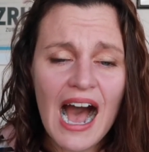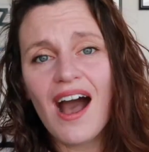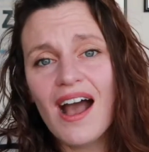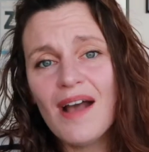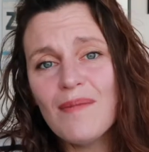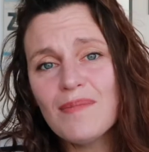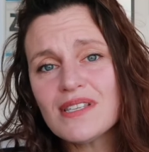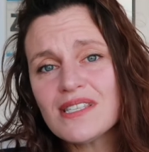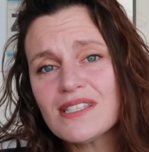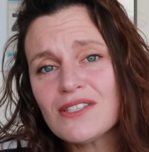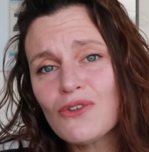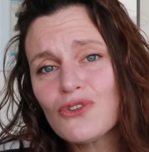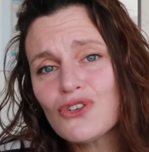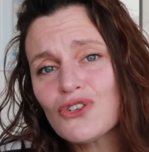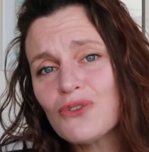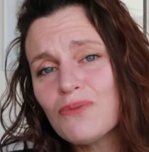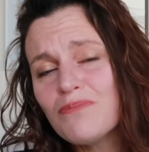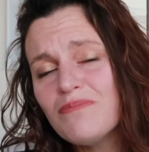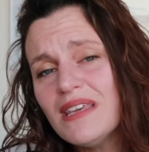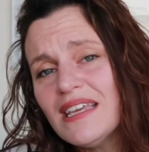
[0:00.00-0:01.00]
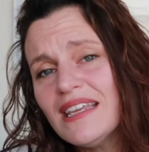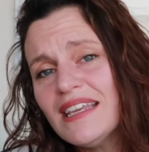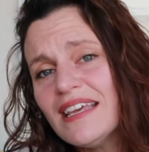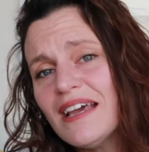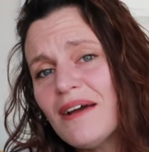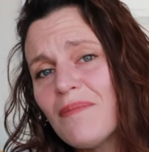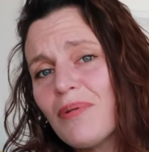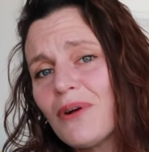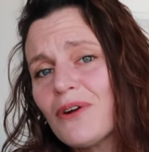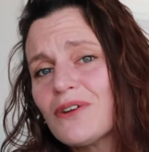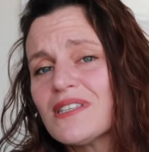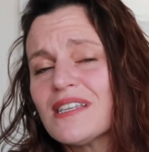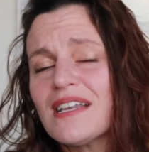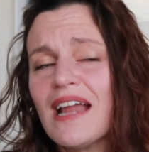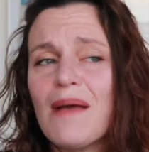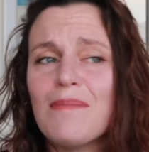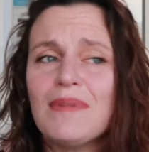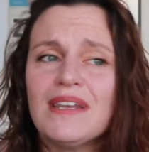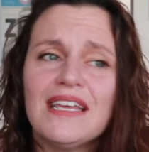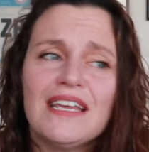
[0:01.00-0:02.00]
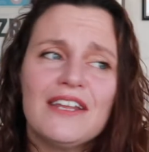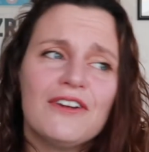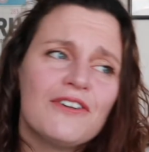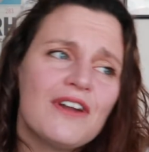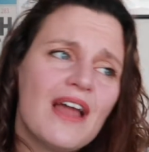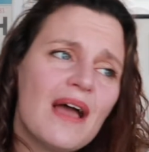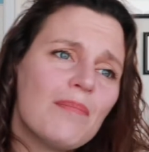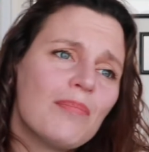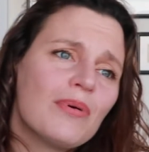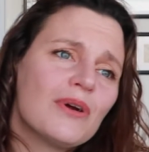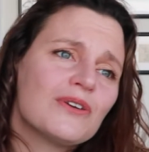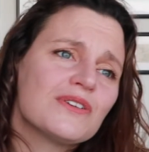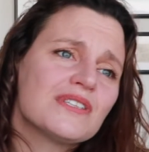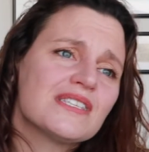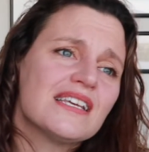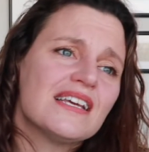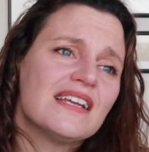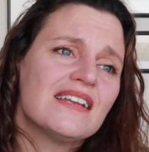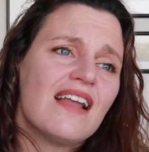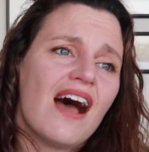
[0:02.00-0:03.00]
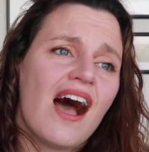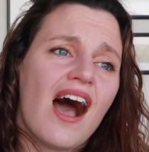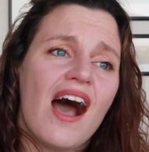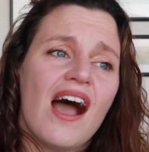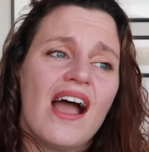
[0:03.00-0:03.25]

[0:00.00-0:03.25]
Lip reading: I'm a social media person. I'm an internet person.